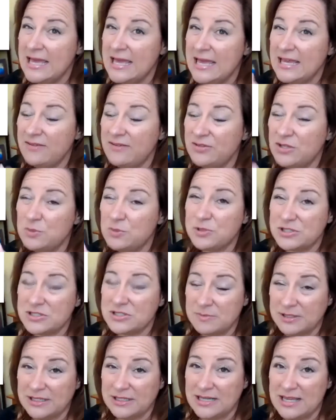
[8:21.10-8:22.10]
even though Books A
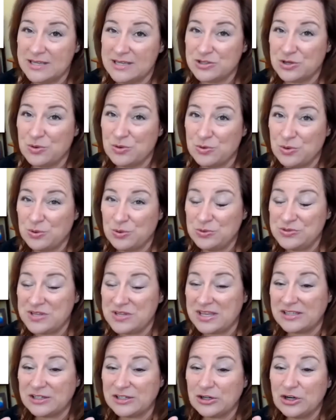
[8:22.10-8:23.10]
Million has their own
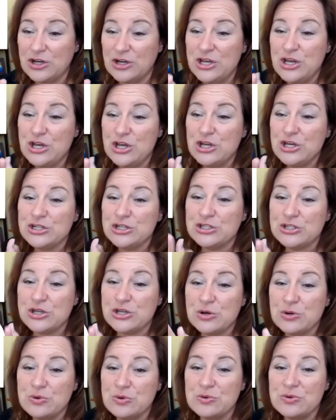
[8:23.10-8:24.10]
wholesaler.
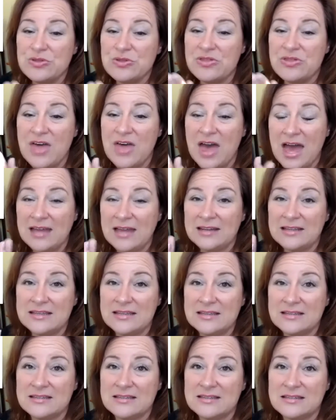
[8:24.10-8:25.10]
So that
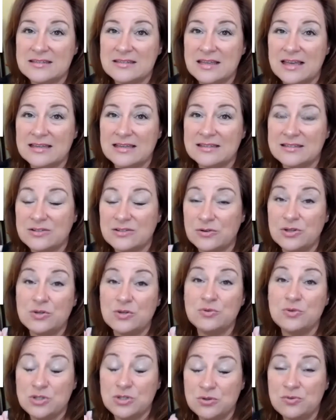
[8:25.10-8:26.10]
is, so
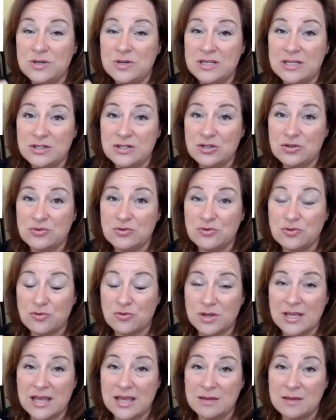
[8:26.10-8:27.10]
you do need to
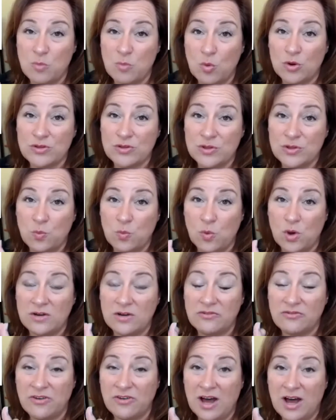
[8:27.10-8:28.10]
create more than
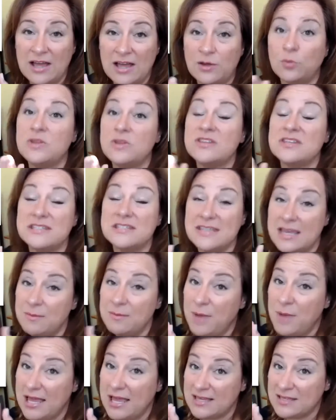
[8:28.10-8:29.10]
one file with the same
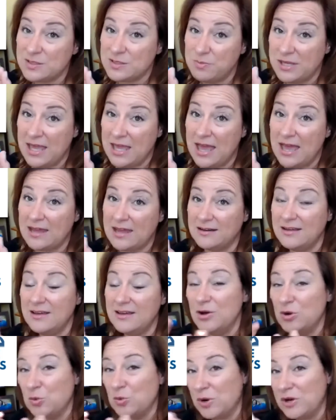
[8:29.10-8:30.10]
ISBN,
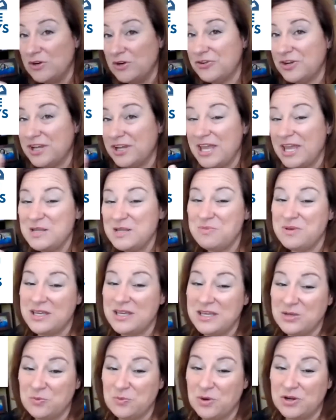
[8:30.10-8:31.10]
one for
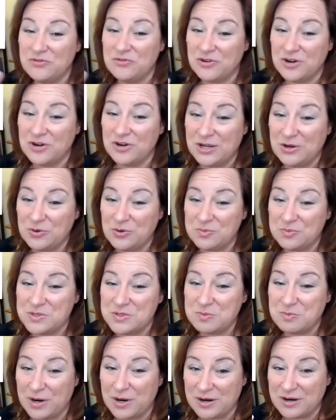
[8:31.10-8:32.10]
KDP and one for Ingram
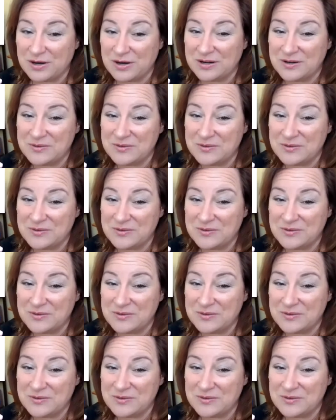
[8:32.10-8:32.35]
Spark.